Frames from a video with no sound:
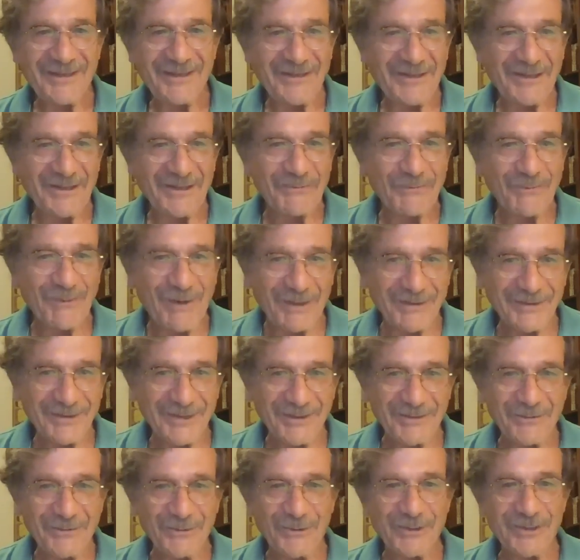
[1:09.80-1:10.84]

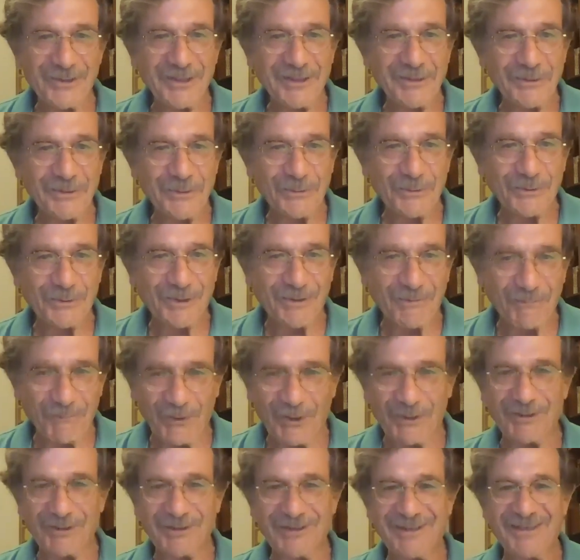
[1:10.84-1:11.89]
attracted to it, and so
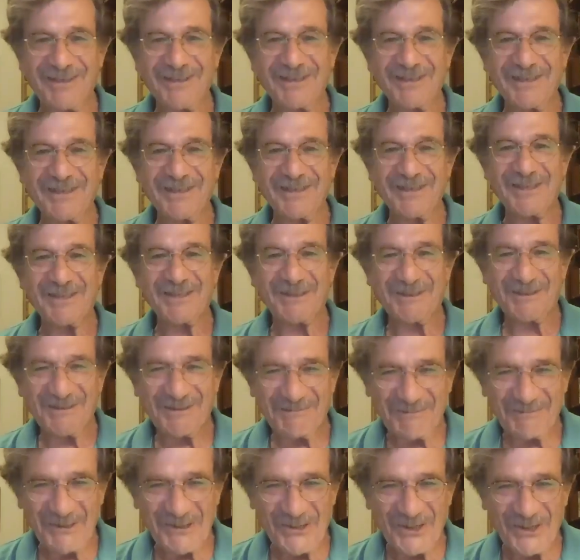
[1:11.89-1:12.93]
difficulties in
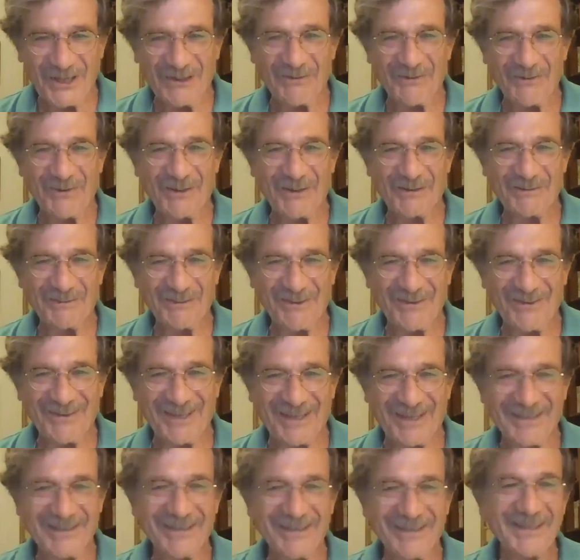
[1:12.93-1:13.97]
general in
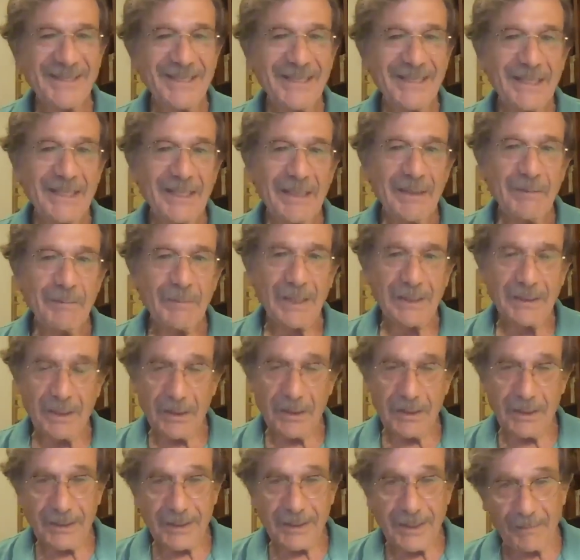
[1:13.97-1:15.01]
that. But
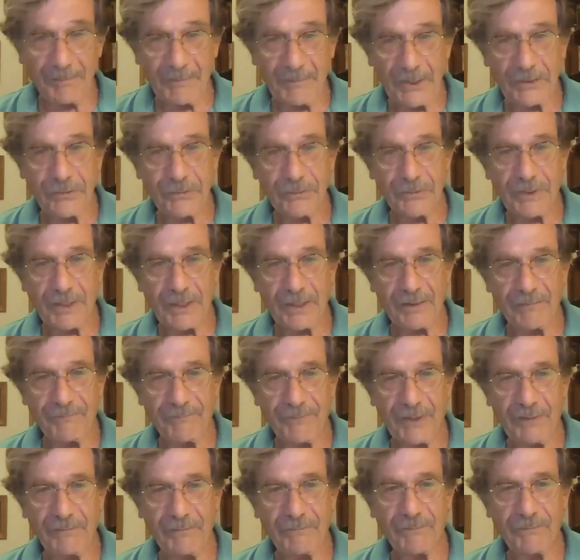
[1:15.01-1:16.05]
coming to Tel
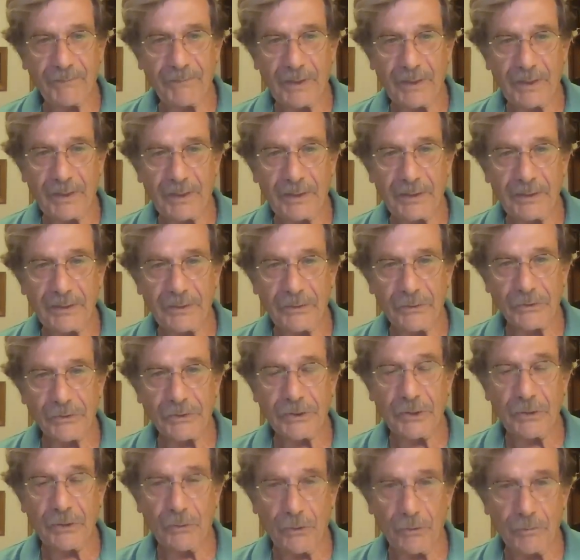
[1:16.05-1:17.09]
Aviv,
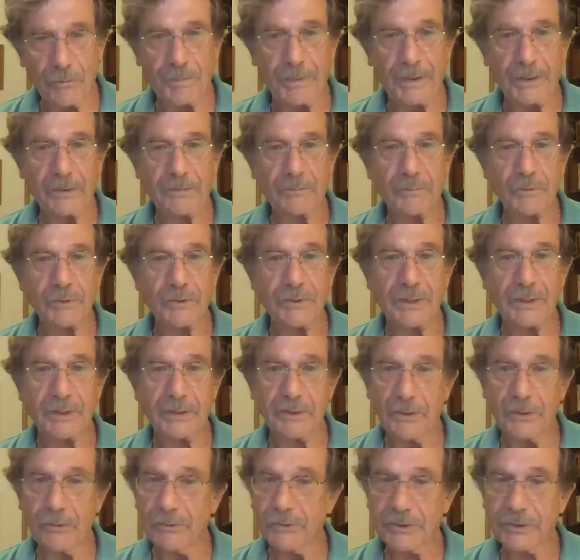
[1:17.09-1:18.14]
Yossi Hochberg was there.
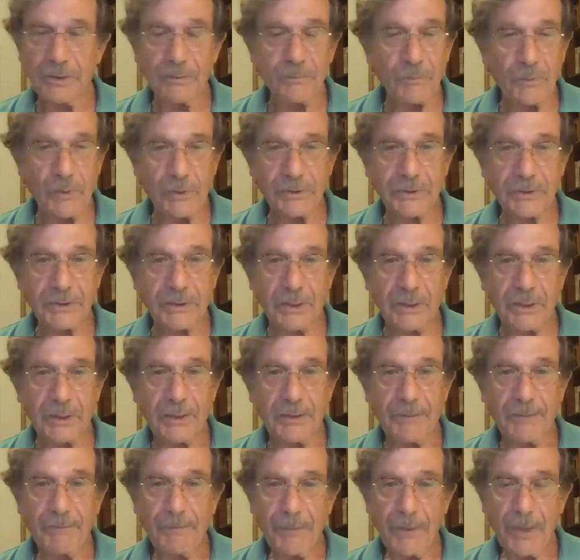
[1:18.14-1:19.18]
And Yossi was
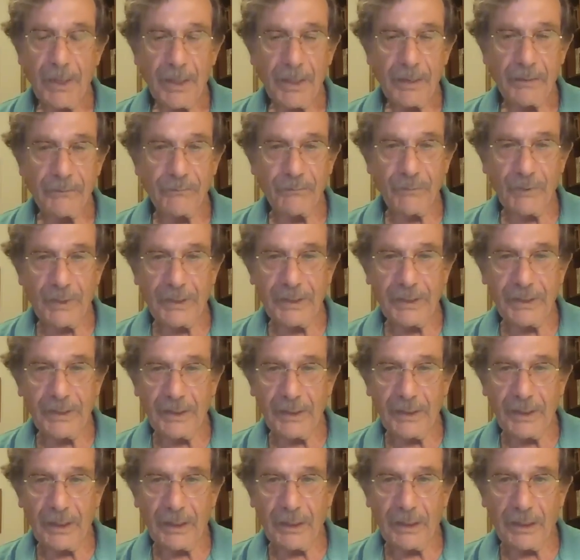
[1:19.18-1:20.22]

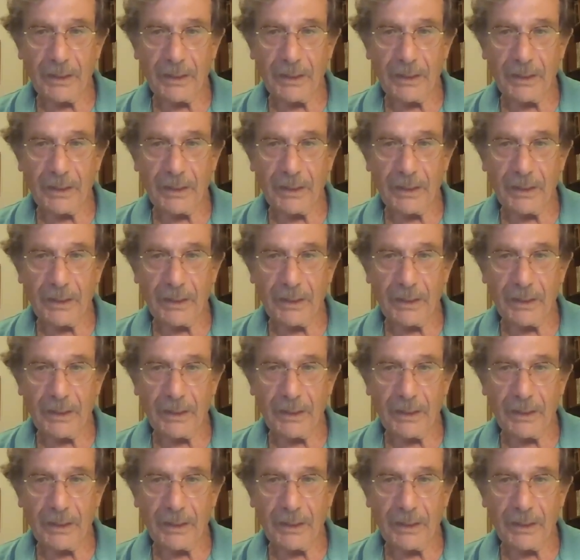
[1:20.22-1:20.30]
really